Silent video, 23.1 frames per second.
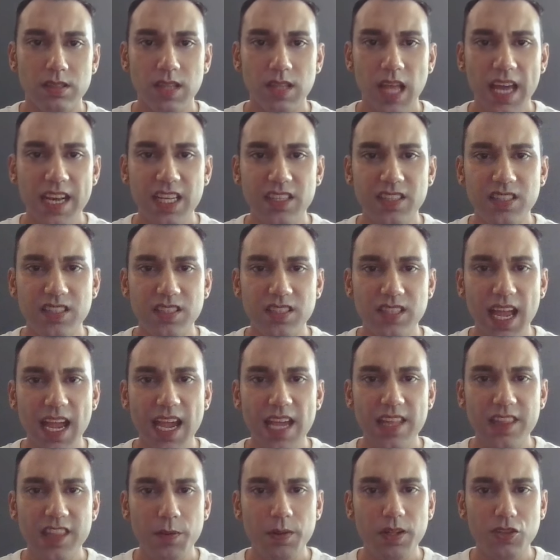And
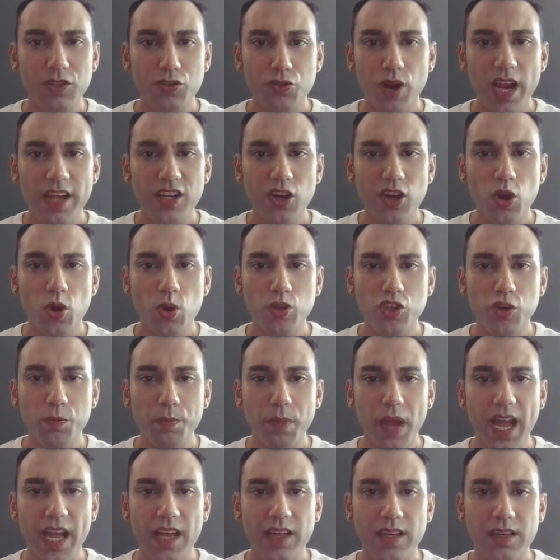instead they will try to hold you
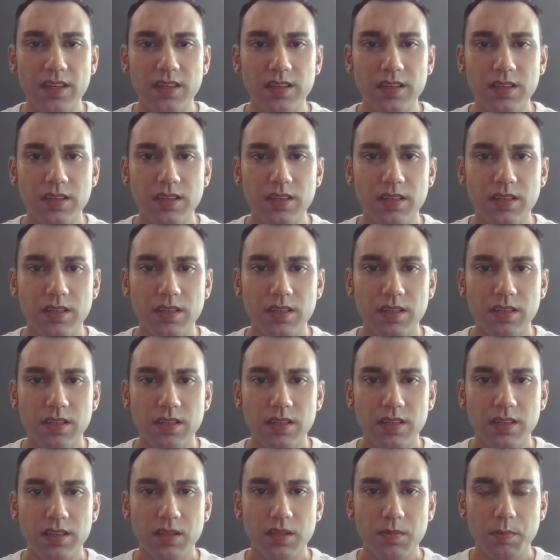back,
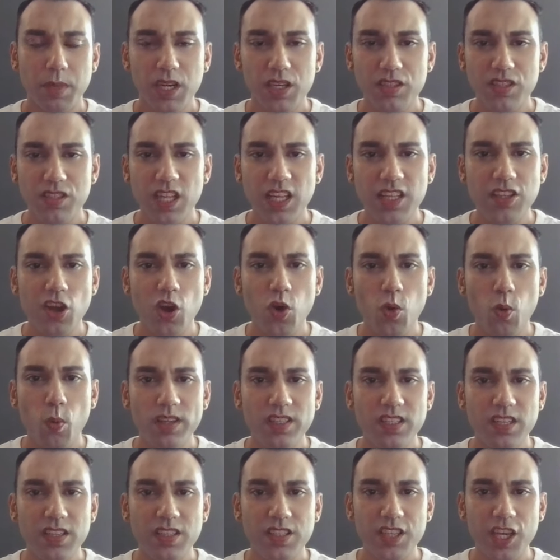because they don't
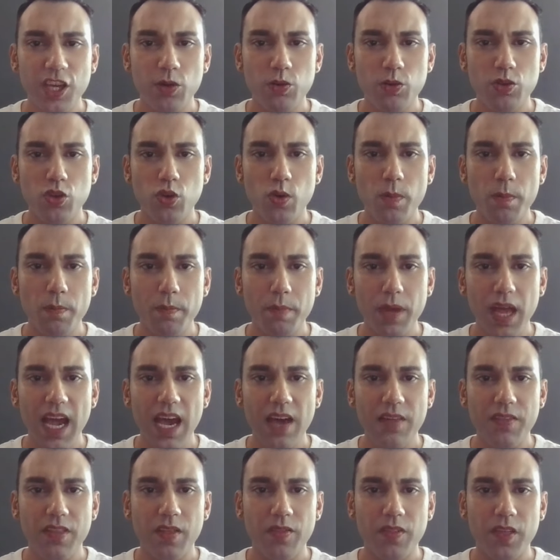want to see you doing
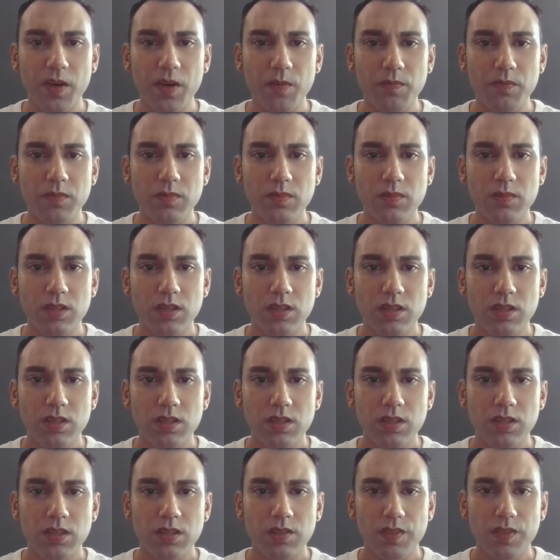better than them.
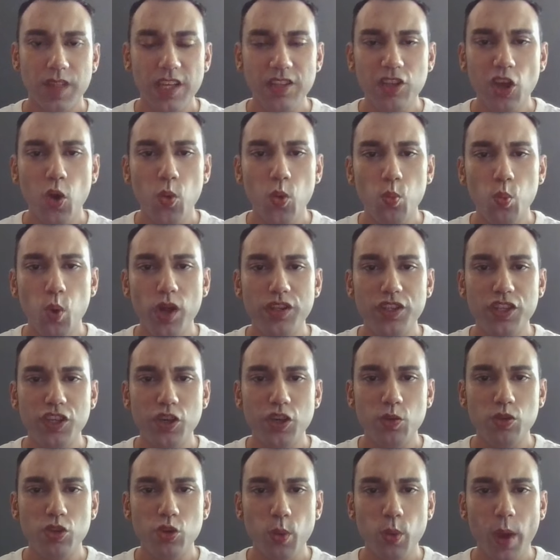They don't want
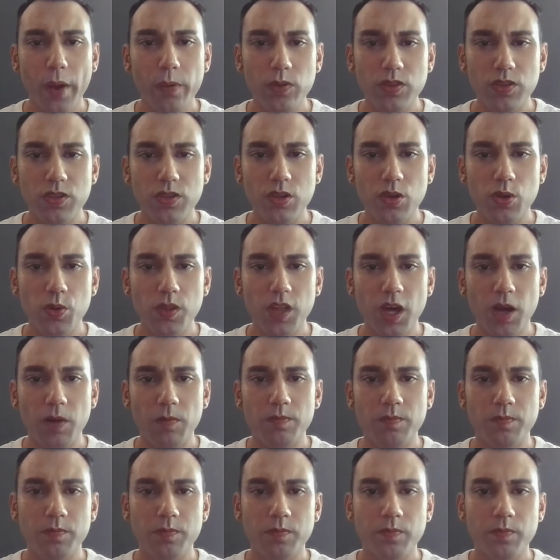you to outdo them.